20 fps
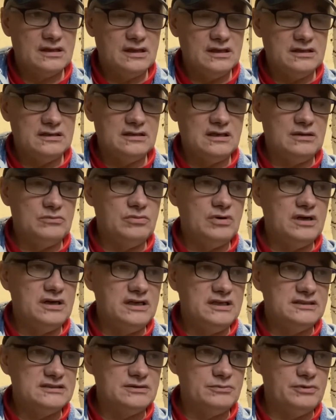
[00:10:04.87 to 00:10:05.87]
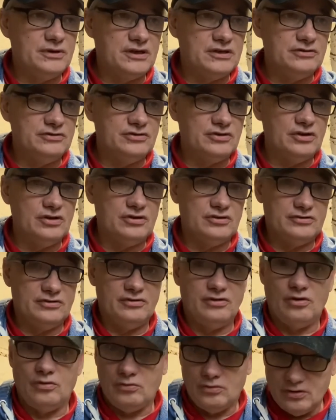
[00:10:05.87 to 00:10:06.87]
what he said we can do, because they're not
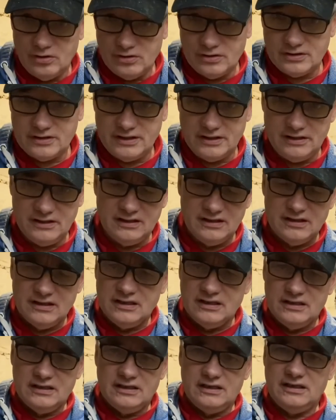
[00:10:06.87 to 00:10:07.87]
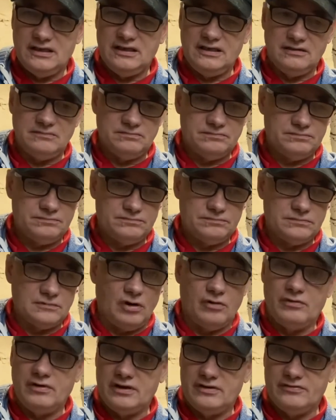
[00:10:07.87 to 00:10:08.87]
working, he got
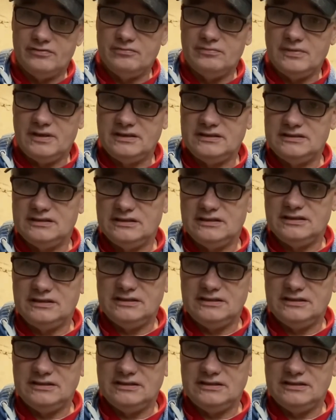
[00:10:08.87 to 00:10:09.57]
rid of them basically.